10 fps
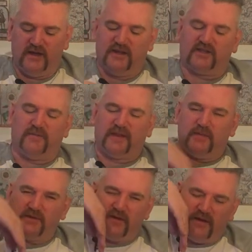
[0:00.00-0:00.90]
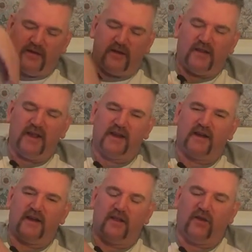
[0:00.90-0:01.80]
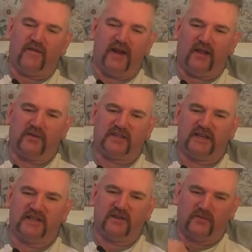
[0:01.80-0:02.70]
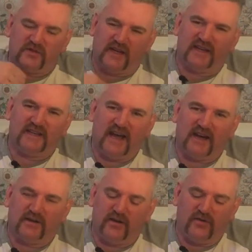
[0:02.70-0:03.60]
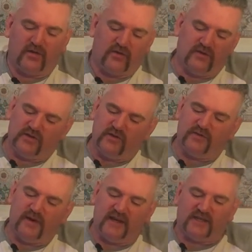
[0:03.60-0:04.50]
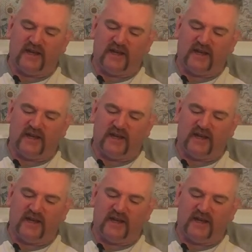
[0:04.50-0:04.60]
Sometimes I like in a lot of Islay whiskies to almost like a dagger down the throat. It's not as bad as